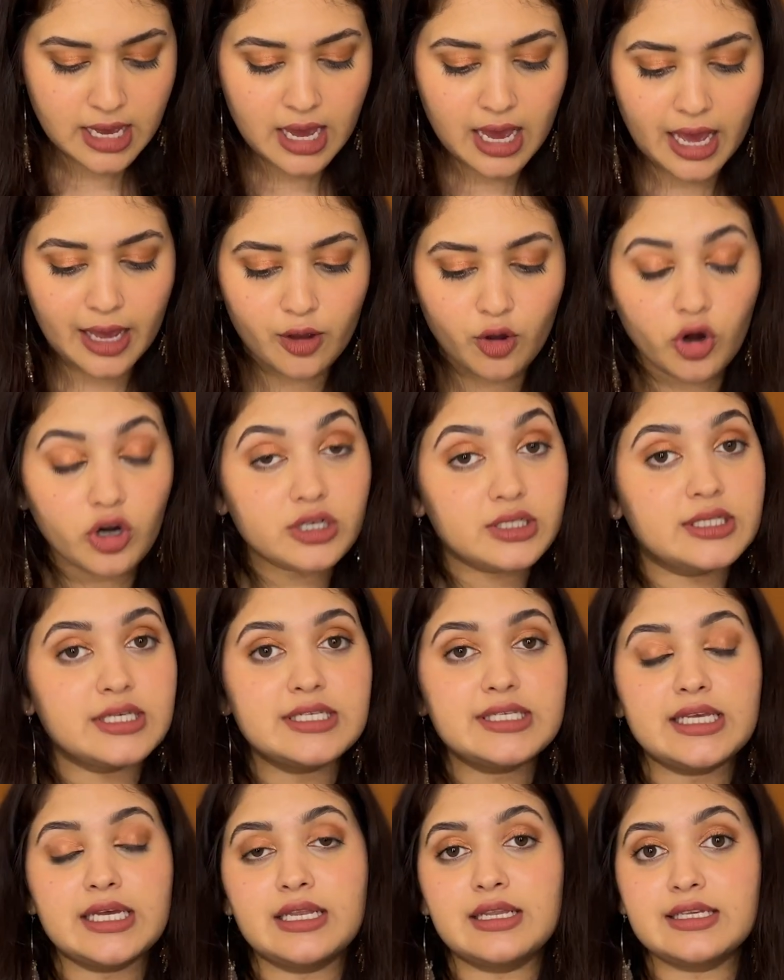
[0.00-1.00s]
I got
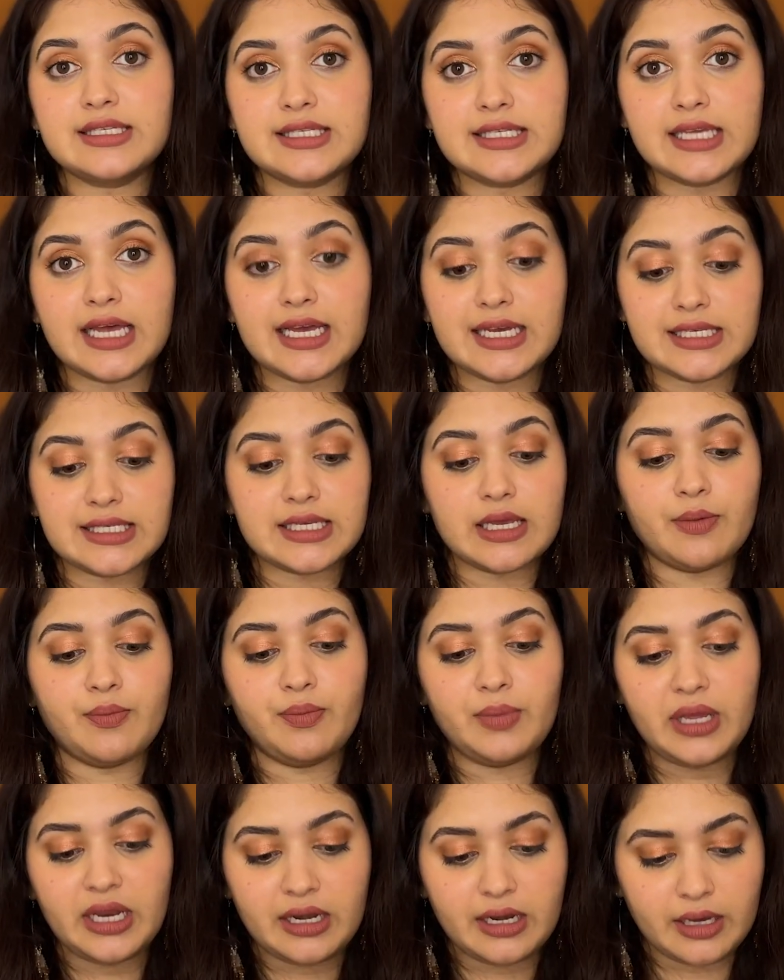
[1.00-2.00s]
this in a size
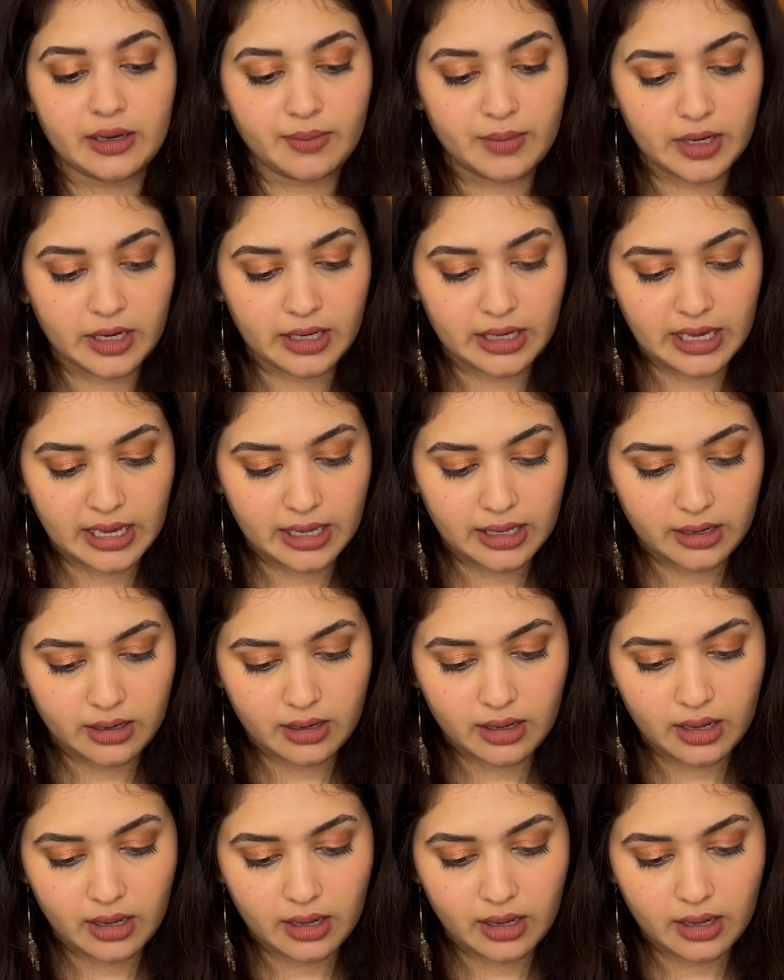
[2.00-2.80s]
medium again.